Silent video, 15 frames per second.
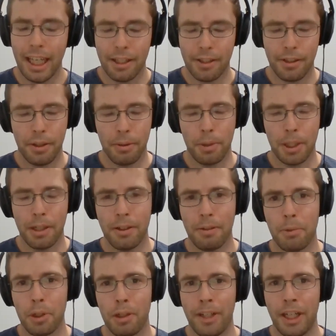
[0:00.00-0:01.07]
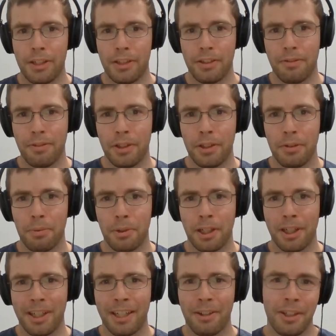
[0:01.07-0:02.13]
so one of the motivations for this work,
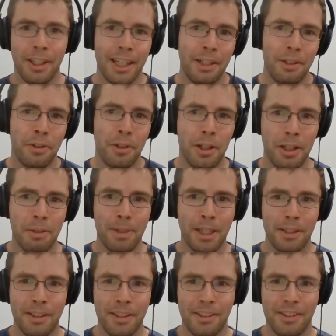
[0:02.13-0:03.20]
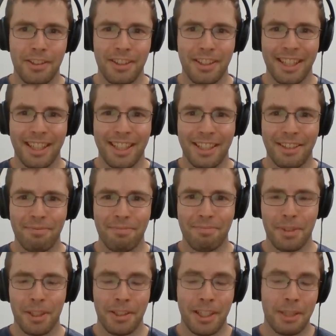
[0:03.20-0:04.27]
and I don't think I need to talk about this
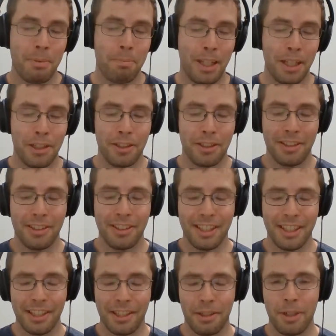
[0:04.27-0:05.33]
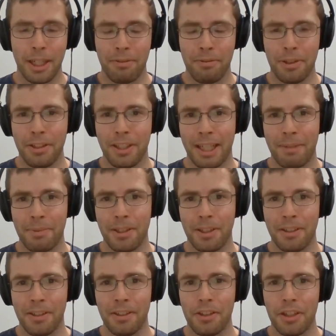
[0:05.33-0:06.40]
because it has been mentioned quite a few times
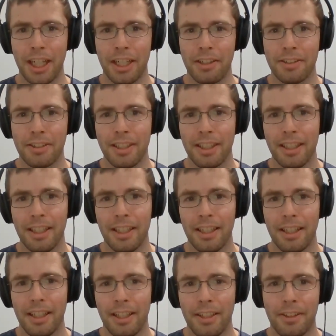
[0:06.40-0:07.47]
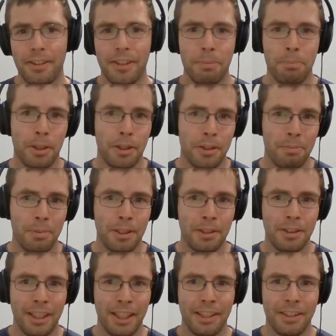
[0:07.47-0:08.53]
on this channel, is the
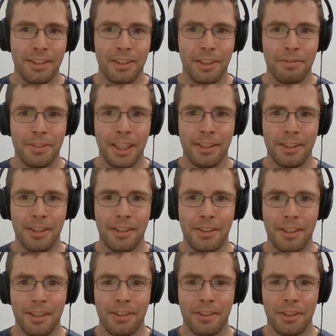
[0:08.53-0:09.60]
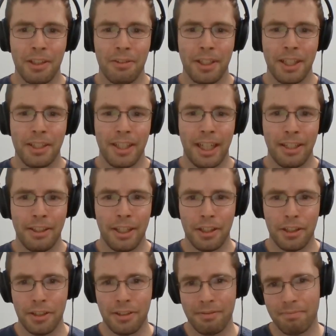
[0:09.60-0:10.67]
possibility of the existence of an S8
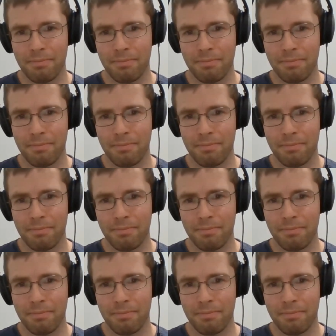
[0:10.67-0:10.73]
tension.